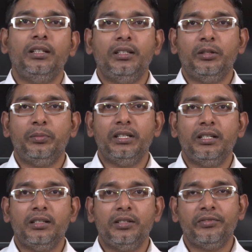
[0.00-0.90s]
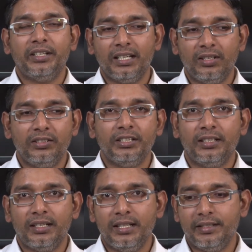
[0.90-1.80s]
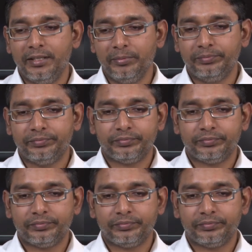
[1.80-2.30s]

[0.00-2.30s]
other applications, we cannot generalize them.